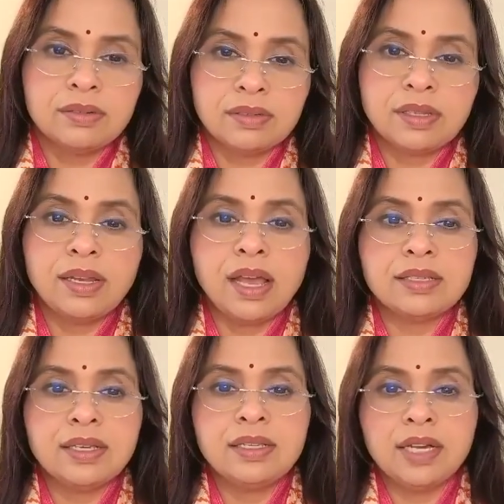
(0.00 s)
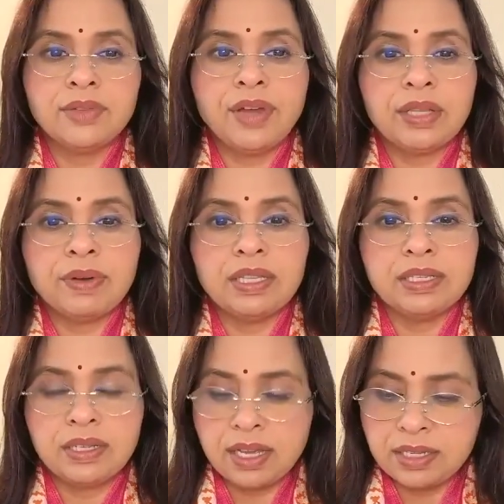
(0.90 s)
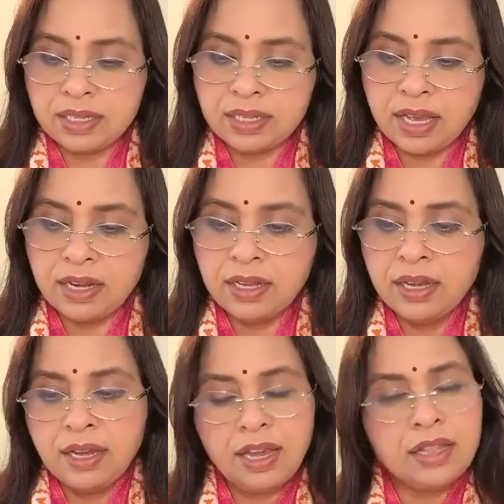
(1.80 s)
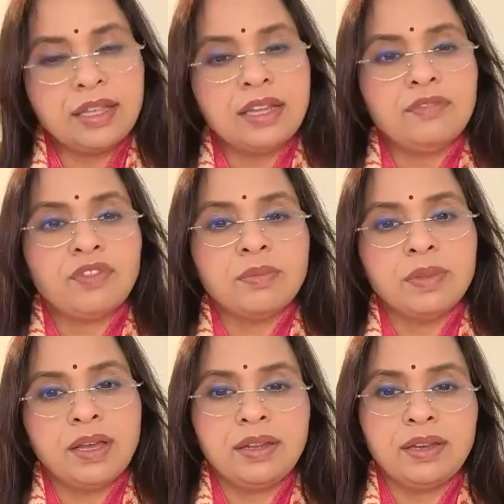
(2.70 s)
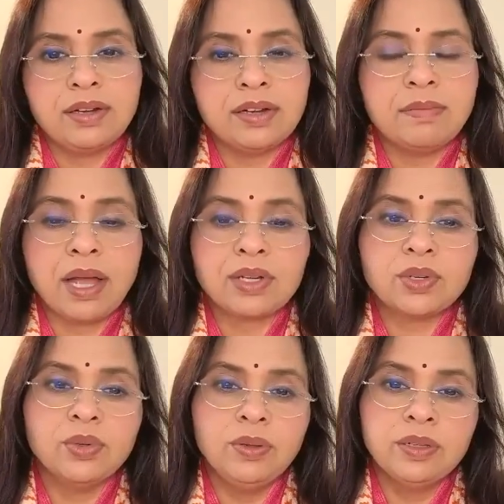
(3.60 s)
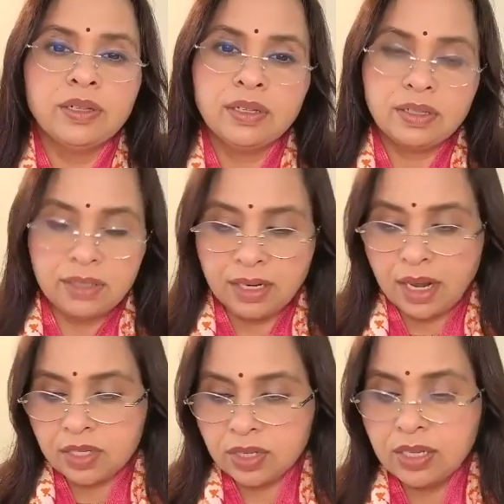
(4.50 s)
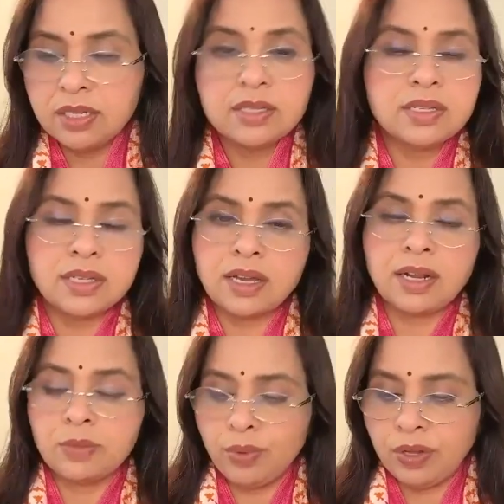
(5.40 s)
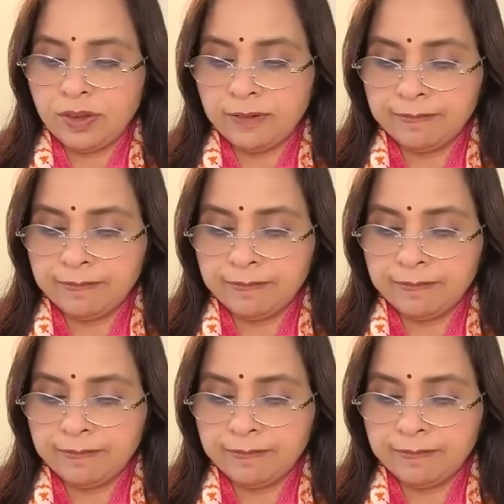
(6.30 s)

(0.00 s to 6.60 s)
sannyasis, Advaitwadi sannyasis there. And then from there, he returned back to Nilachal, Jagannath Puri.